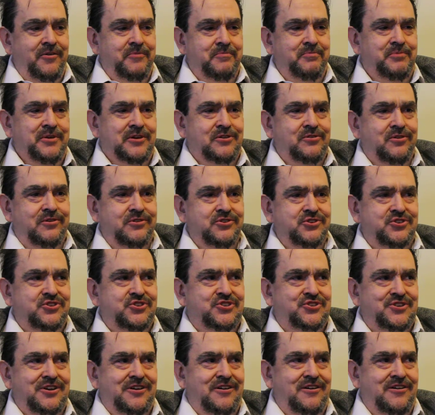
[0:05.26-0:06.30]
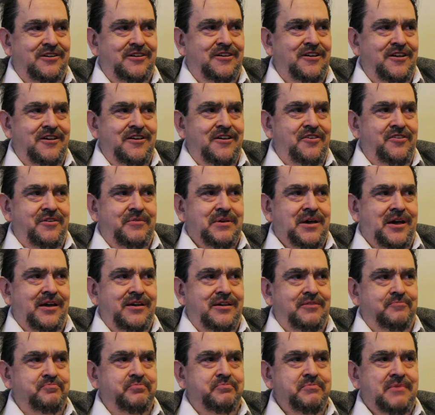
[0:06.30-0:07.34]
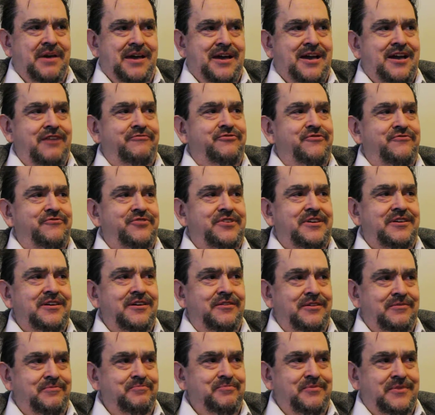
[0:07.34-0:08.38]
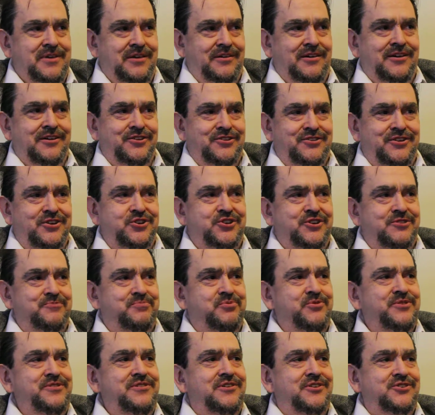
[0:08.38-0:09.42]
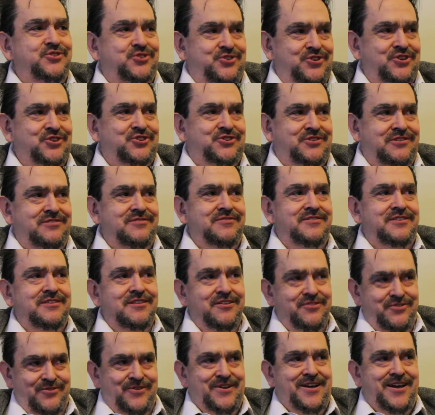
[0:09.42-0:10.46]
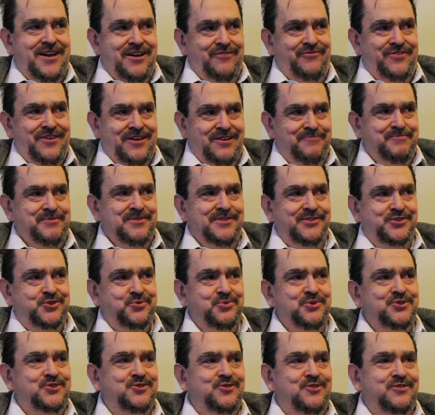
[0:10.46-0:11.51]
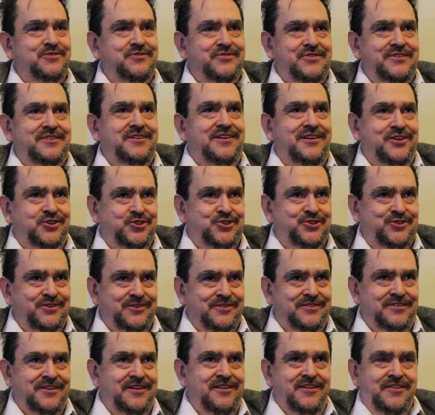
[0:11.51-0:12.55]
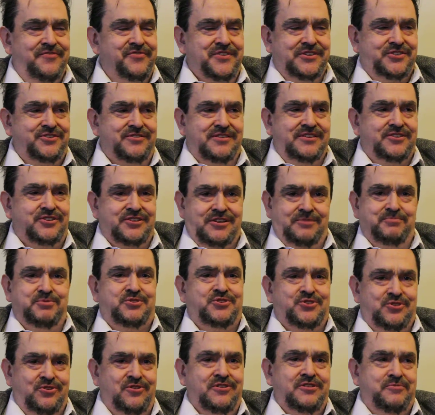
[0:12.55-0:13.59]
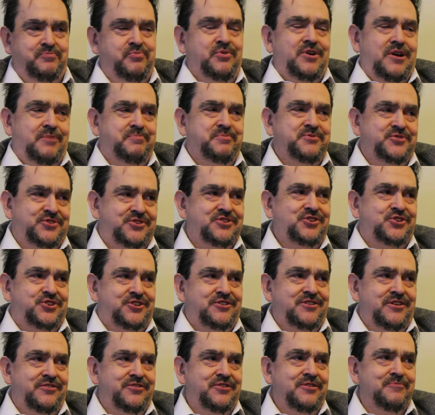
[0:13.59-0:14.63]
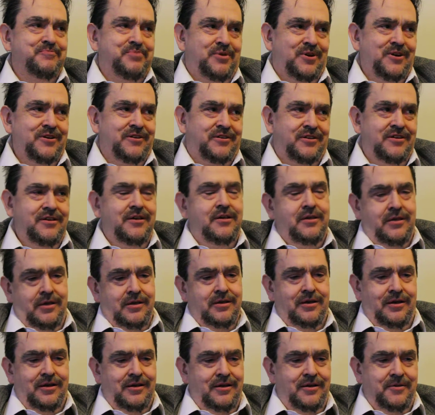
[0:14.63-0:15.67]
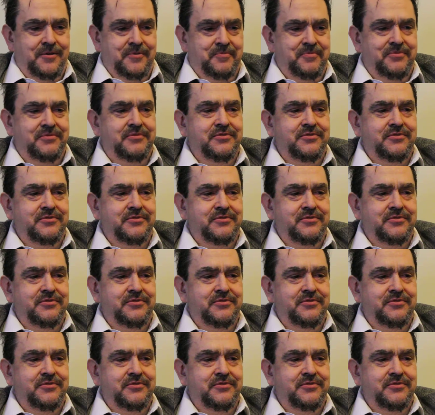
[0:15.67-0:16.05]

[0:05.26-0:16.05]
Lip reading: because half of the condition pre-existed and the other half happened as a result of the accident. That's an absurd proposition on their part. But